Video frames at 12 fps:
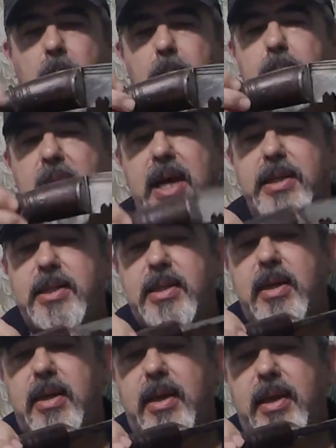But
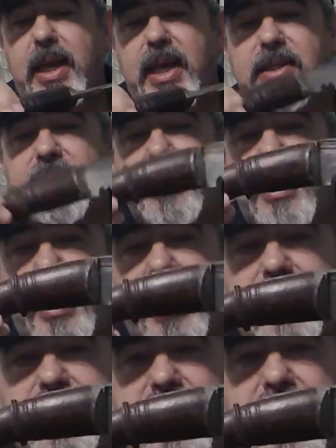it's
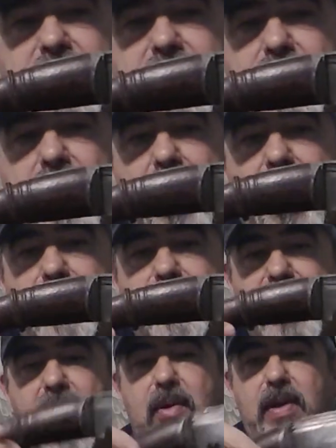in
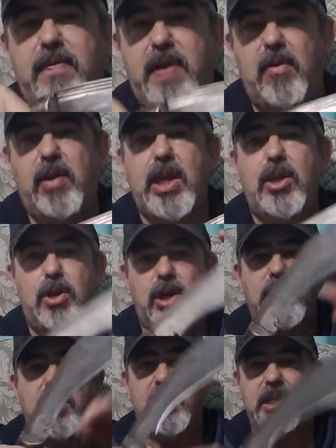very, very
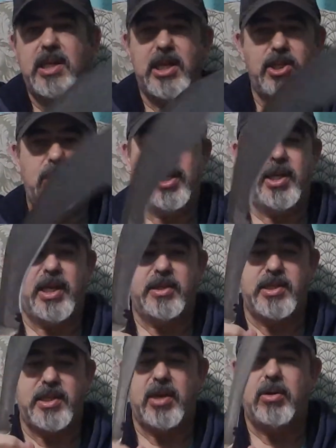good condition and
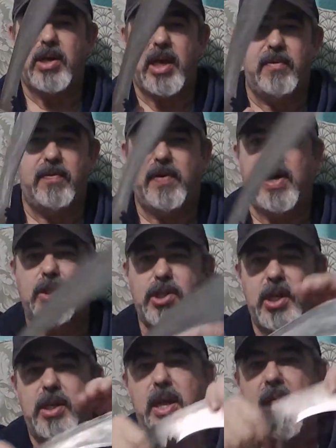still can
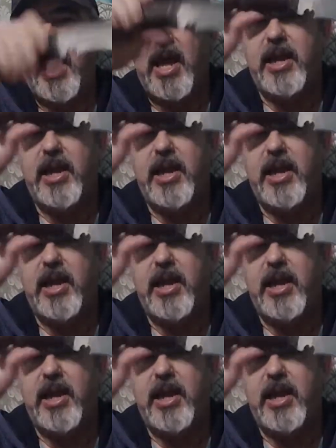function, and